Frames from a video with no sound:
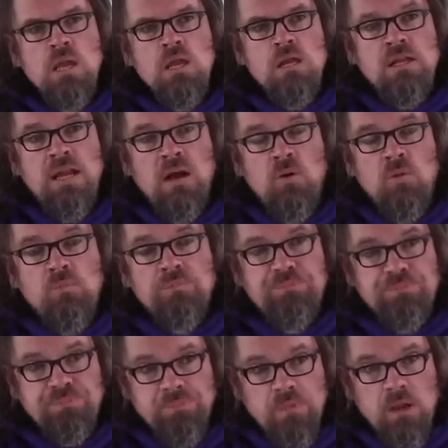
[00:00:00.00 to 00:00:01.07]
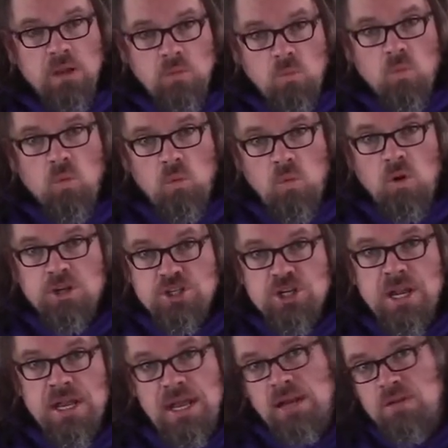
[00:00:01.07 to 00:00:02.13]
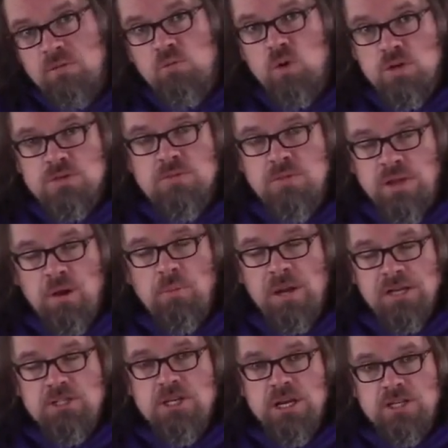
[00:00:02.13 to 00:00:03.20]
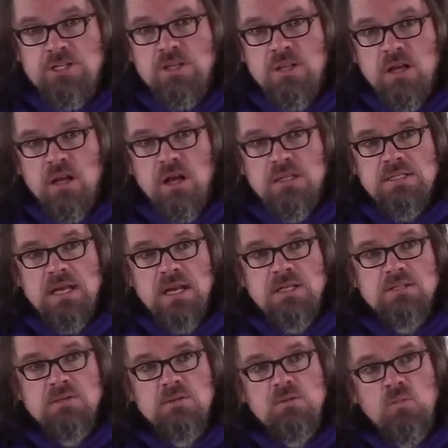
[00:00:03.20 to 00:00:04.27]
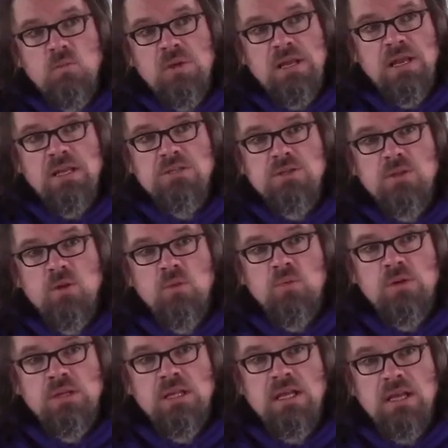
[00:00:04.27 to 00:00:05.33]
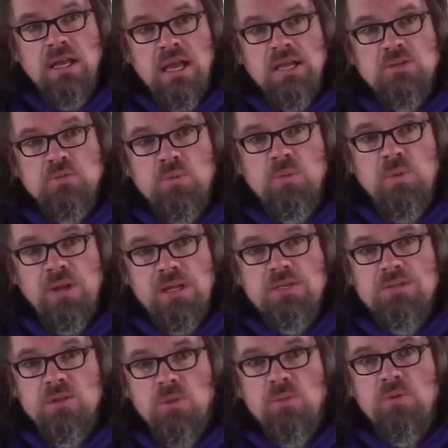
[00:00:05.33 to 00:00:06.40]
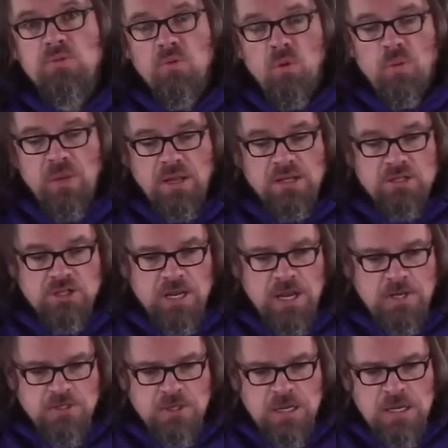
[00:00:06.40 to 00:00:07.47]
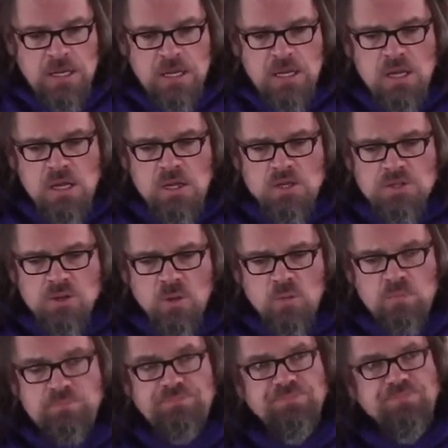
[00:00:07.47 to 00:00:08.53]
Now, and of course thereby changing the context. We need to, though, really engage with what is, though, before we can change. So